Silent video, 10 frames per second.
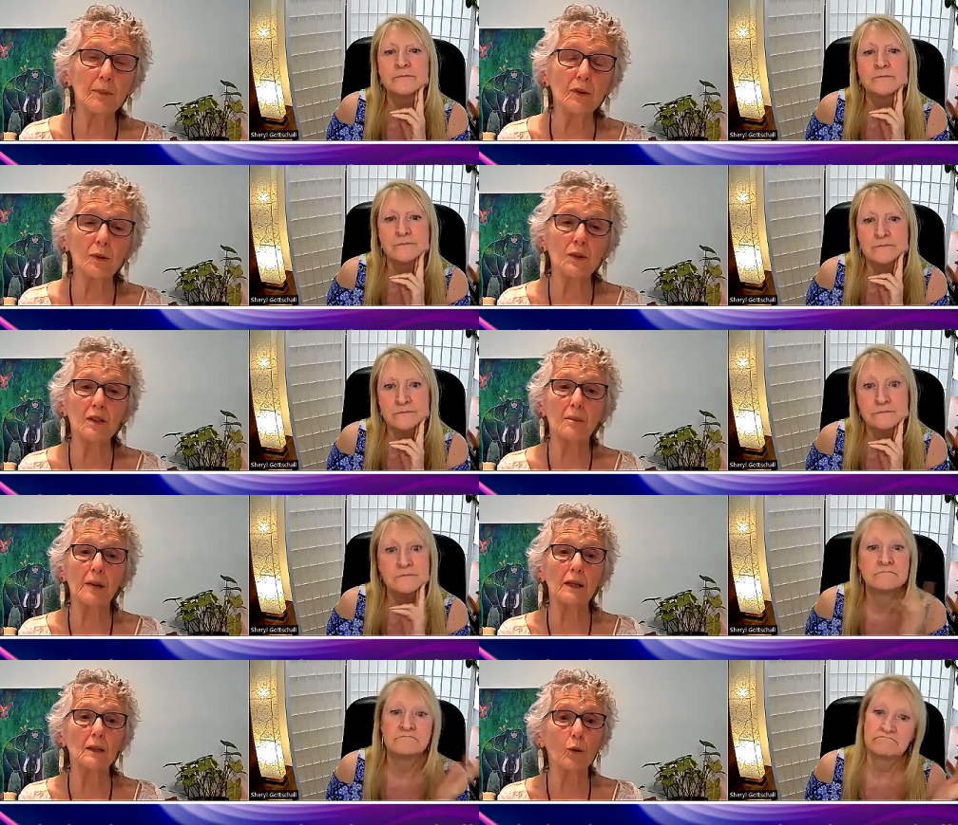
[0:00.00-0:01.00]
Speaker 1: is also
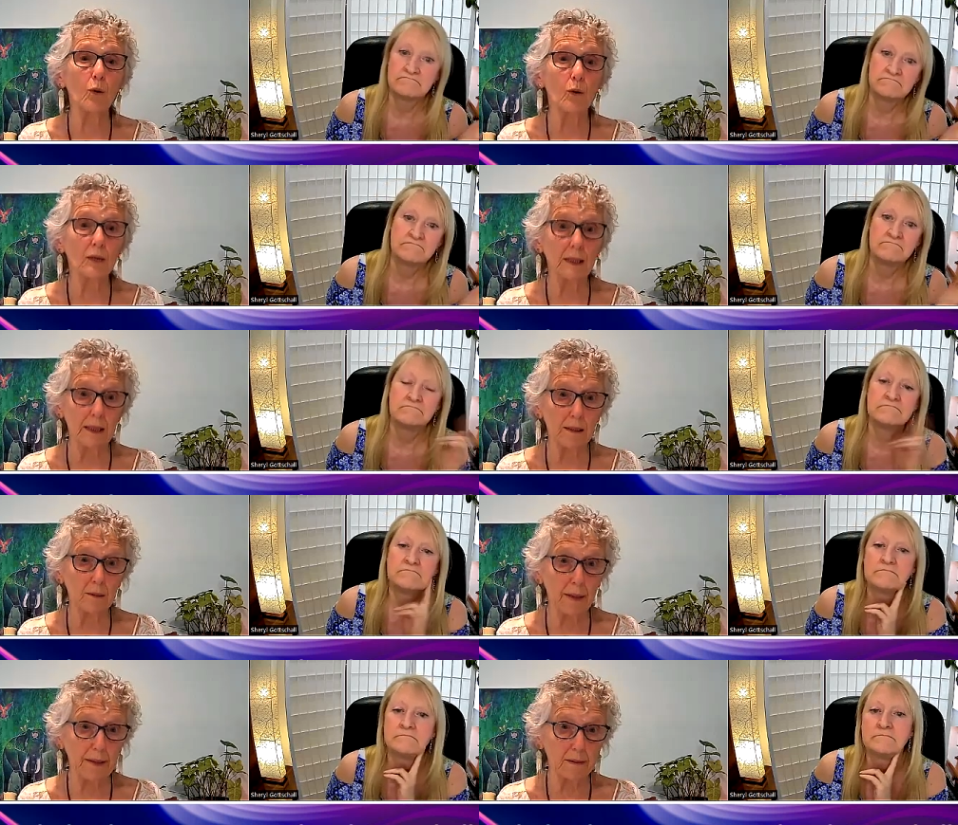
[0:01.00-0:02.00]
about law and legal
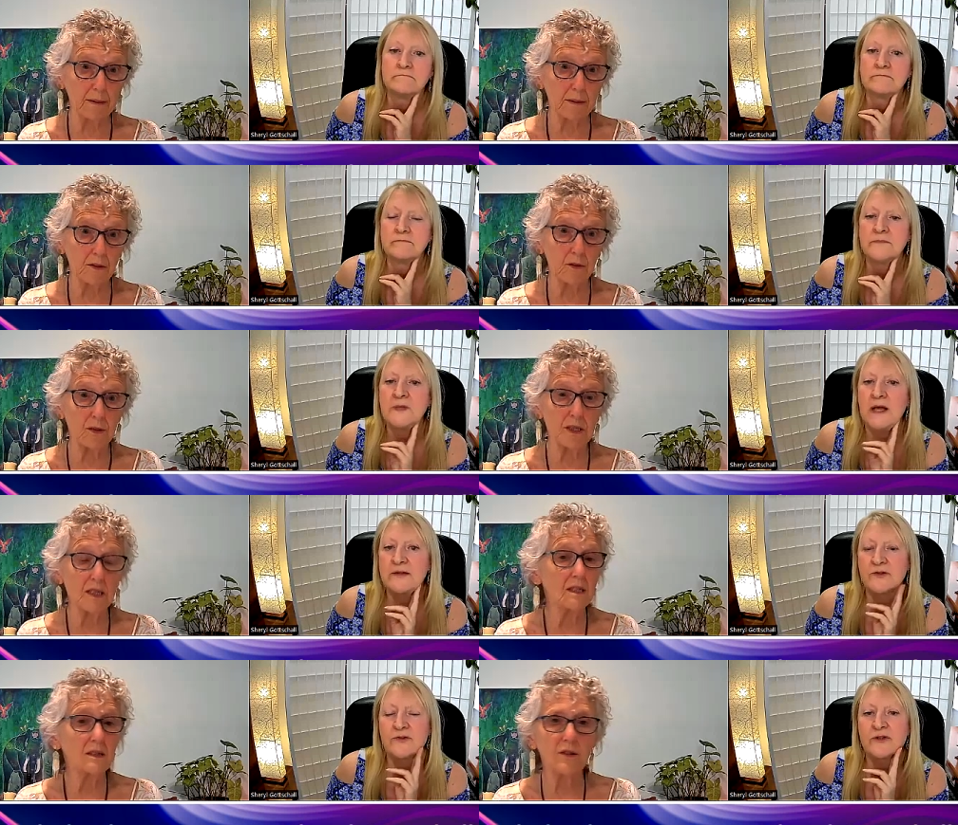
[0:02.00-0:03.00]
matters too,
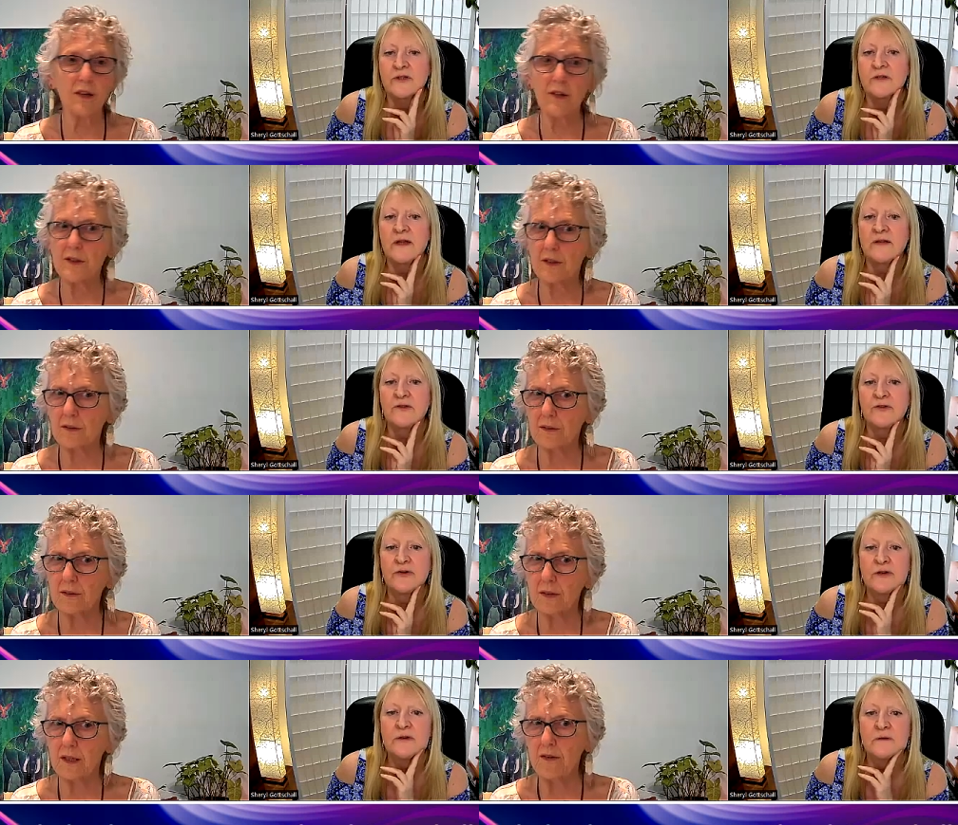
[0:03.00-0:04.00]
justice,
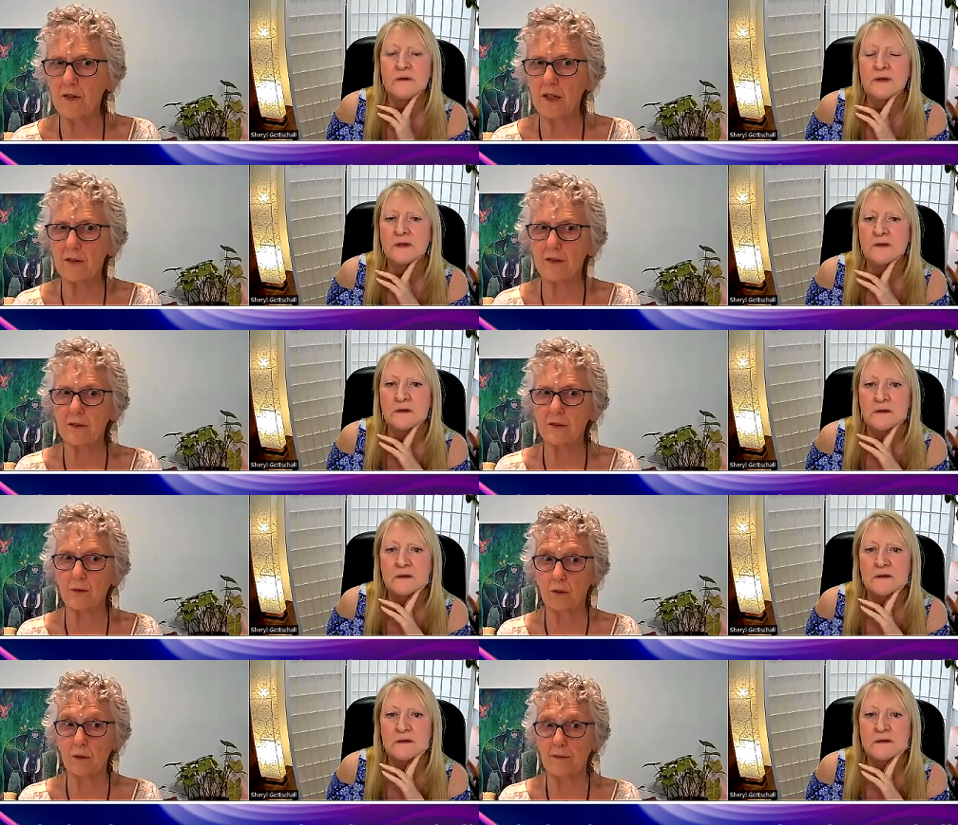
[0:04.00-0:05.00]
injustice,
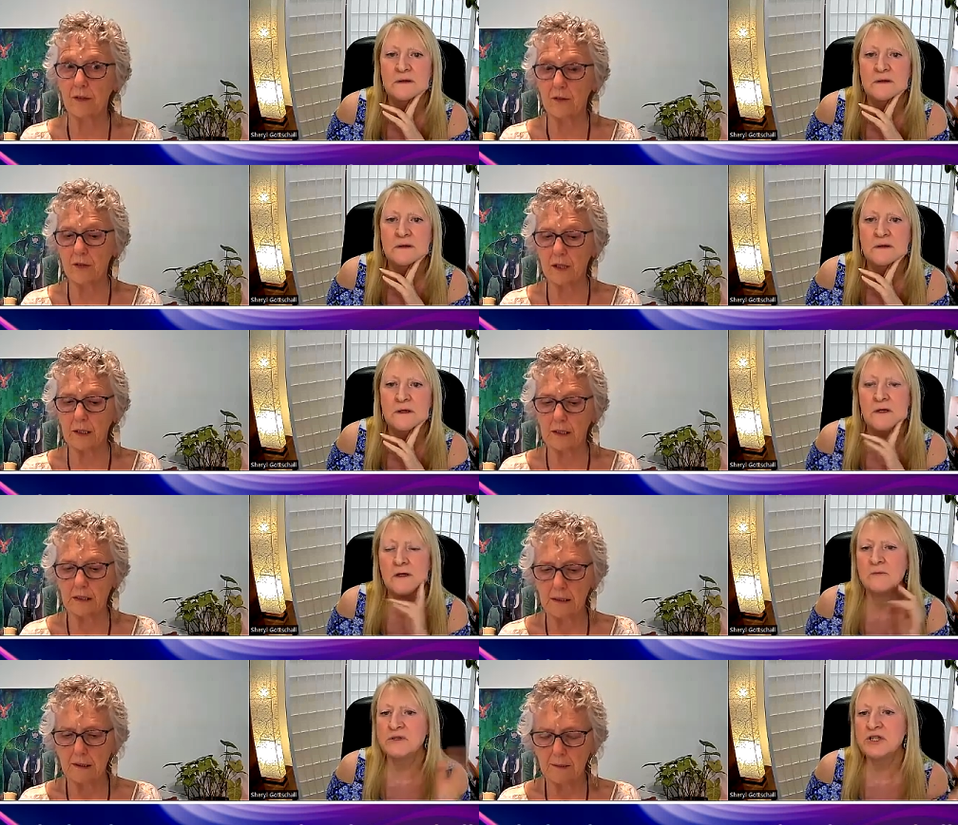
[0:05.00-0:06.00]
all of those things.
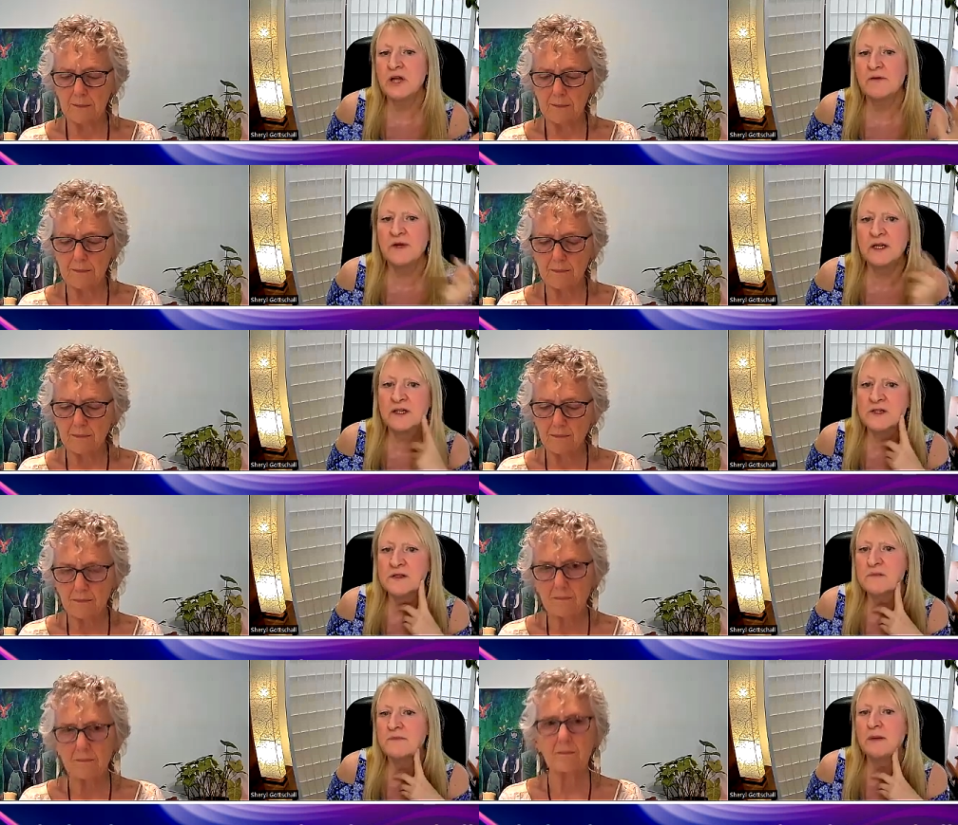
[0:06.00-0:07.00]
Speaker 2: But you know, if we're going to do
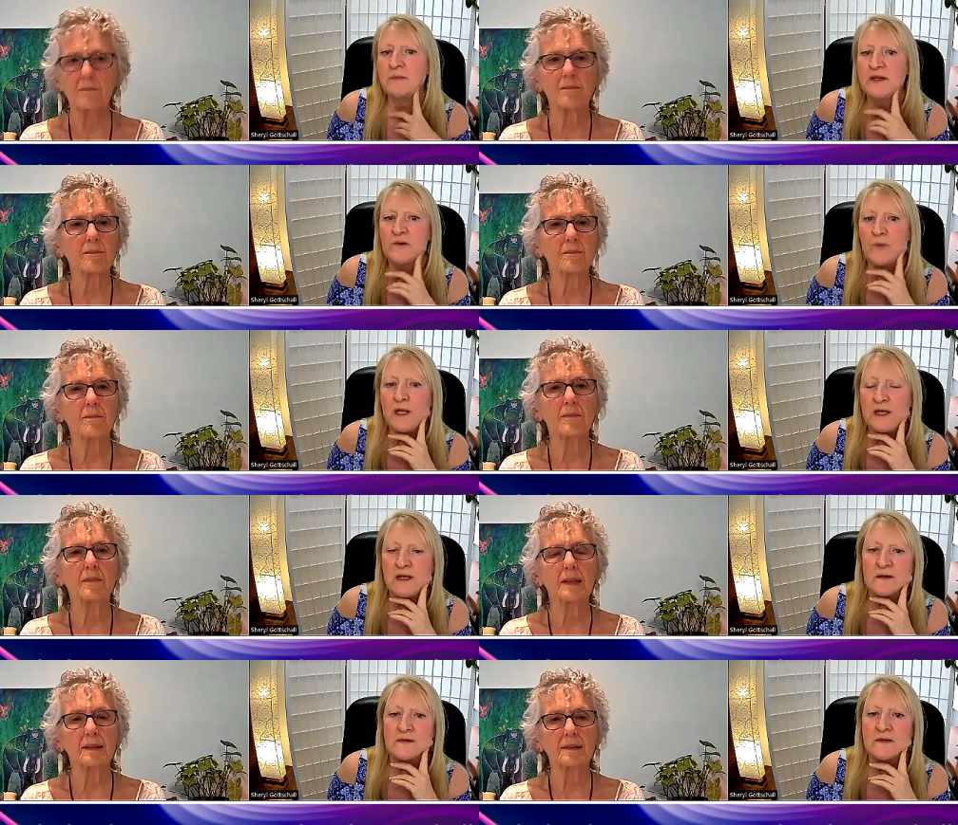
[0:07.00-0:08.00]
some public speaking,
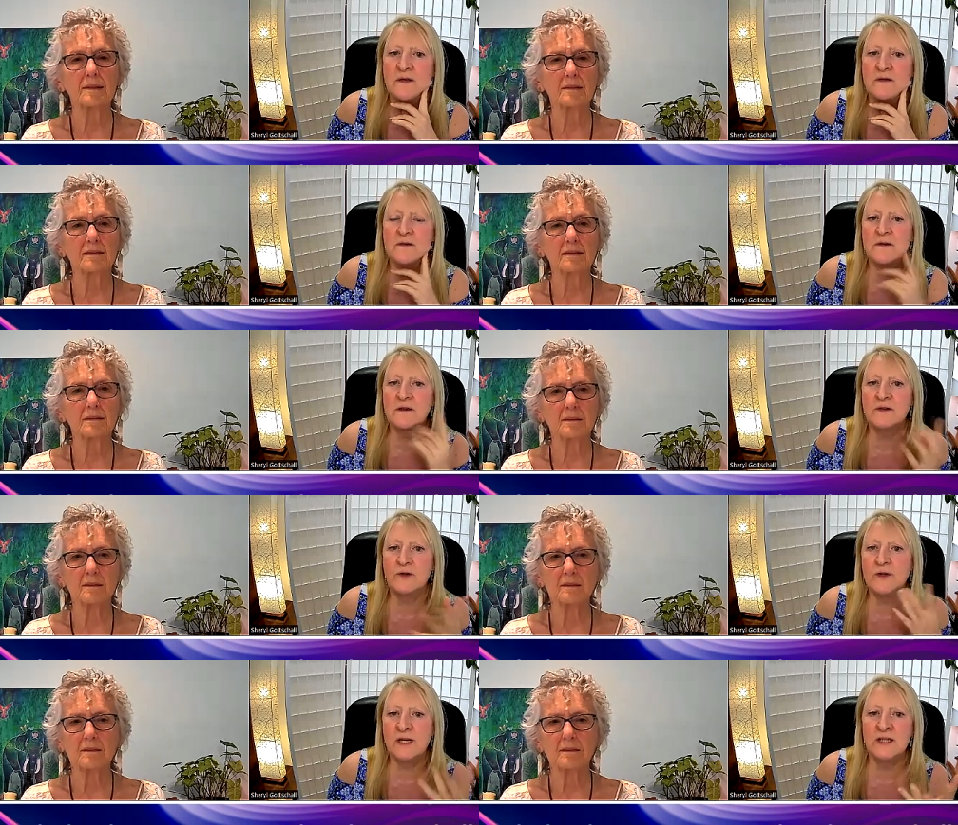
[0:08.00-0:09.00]
it's it's it's a
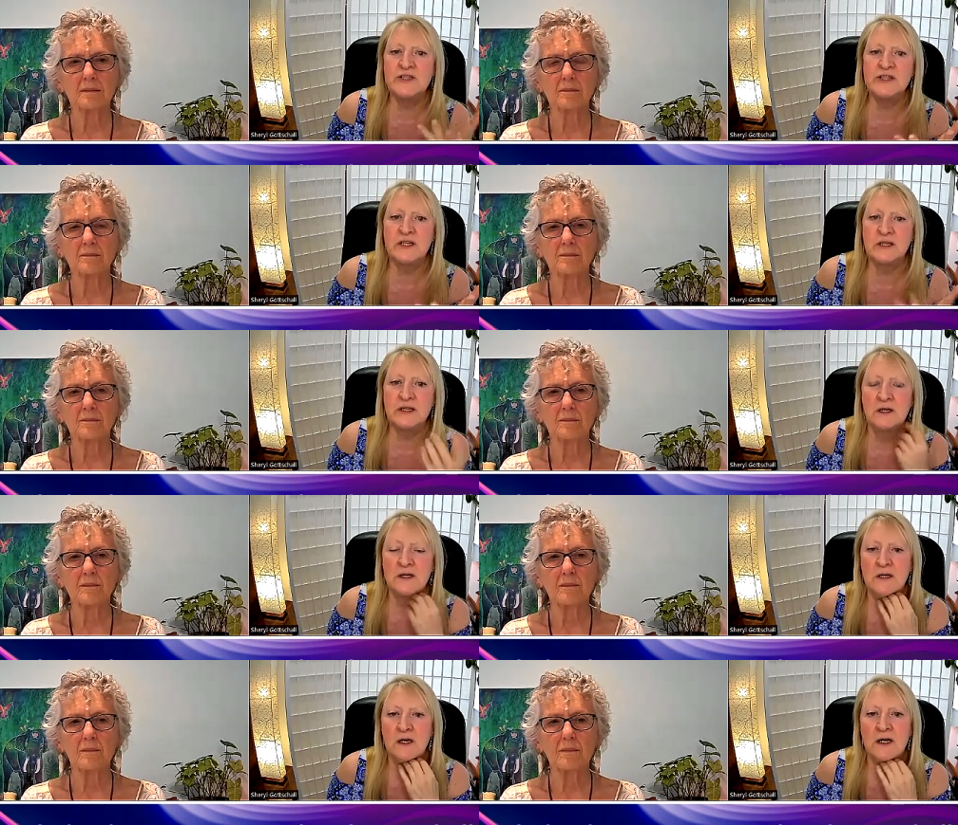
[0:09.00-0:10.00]
good energy
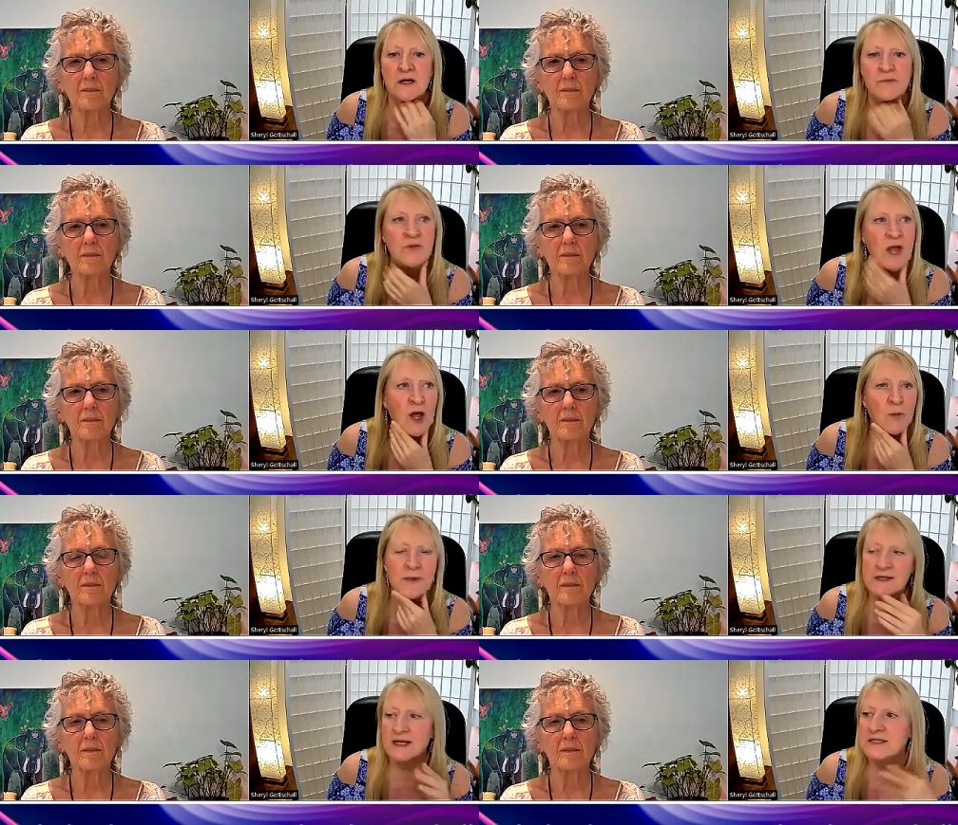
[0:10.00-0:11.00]
um, to help
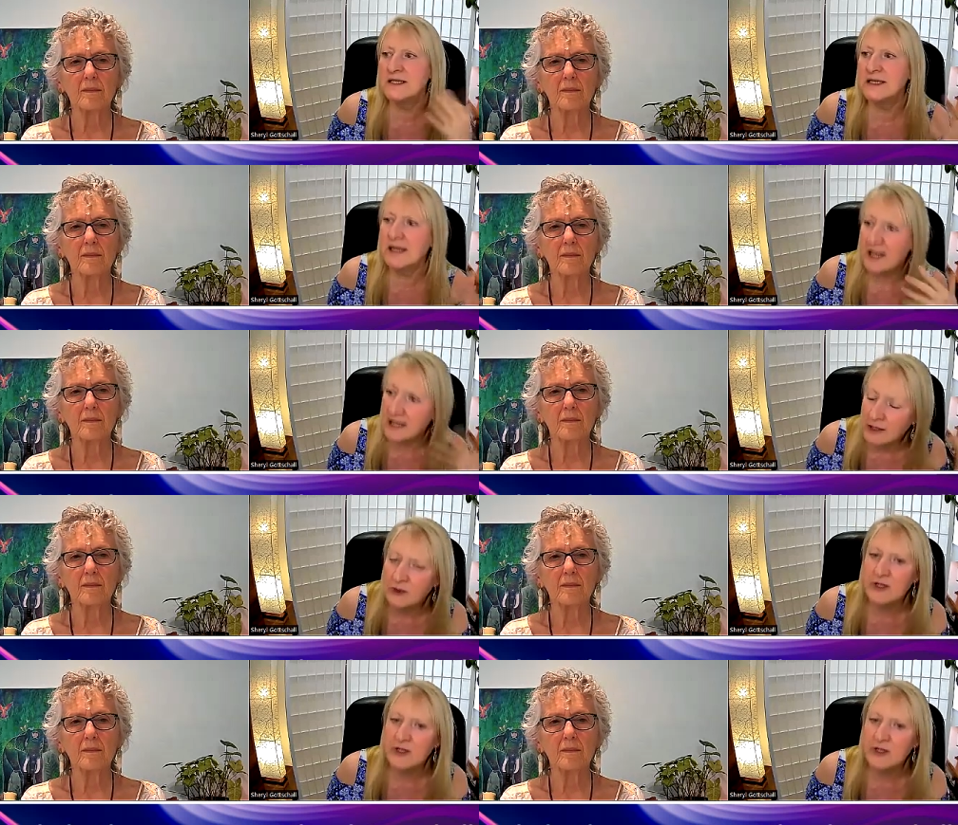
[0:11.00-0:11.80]
us articulate our